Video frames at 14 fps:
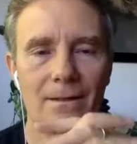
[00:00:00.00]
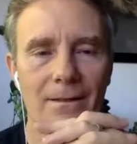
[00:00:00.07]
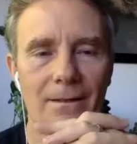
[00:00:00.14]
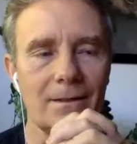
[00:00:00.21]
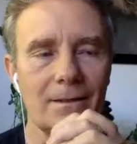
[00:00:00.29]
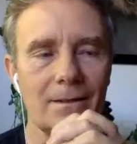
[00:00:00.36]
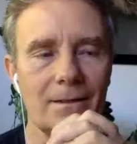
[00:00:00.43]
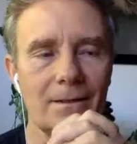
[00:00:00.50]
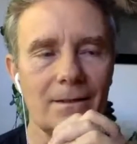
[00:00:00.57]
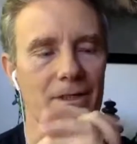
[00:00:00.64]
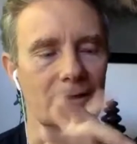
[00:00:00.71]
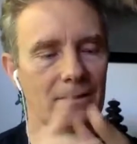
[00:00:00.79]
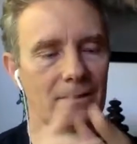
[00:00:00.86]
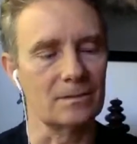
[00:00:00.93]

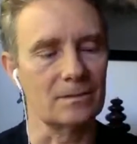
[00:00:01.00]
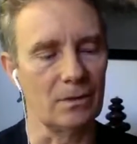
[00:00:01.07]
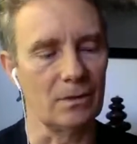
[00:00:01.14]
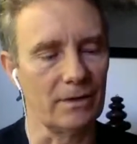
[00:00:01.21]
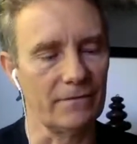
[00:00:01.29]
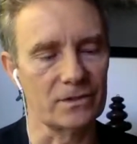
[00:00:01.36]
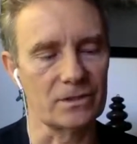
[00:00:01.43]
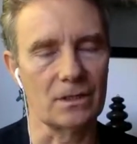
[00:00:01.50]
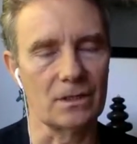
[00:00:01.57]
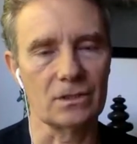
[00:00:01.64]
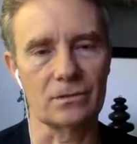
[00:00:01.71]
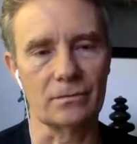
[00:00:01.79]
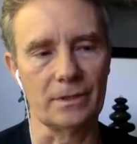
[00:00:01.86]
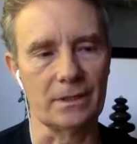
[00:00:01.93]
Interesting, because my wife is
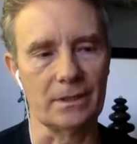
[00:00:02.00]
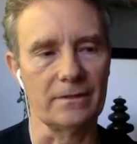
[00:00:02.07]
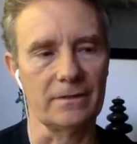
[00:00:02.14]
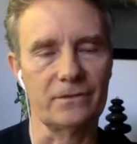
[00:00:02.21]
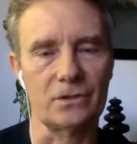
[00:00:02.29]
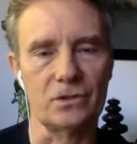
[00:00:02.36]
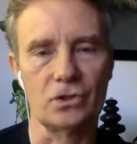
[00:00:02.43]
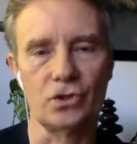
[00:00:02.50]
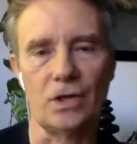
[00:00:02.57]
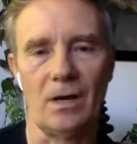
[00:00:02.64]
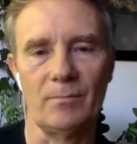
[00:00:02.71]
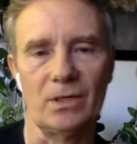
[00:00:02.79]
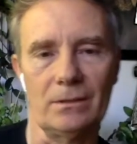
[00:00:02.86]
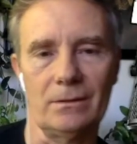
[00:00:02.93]
also a gifted
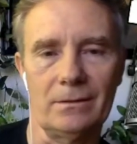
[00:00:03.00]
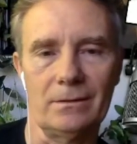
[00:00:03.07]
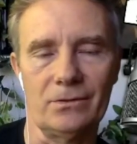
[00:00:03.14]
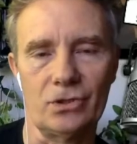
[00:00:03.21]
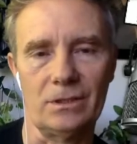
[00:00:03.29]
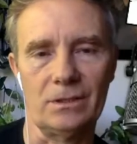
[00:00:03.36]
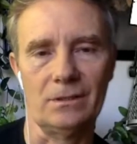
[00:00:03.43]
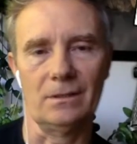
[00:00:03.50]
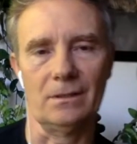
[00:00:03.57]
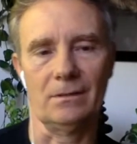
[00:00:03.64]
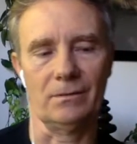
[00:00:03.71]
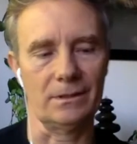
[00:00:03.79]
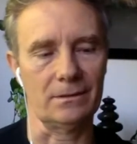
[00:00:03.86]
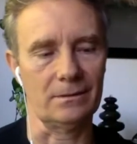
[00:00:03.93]
shaman, and she
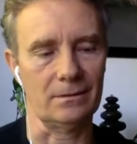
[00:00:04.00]
went and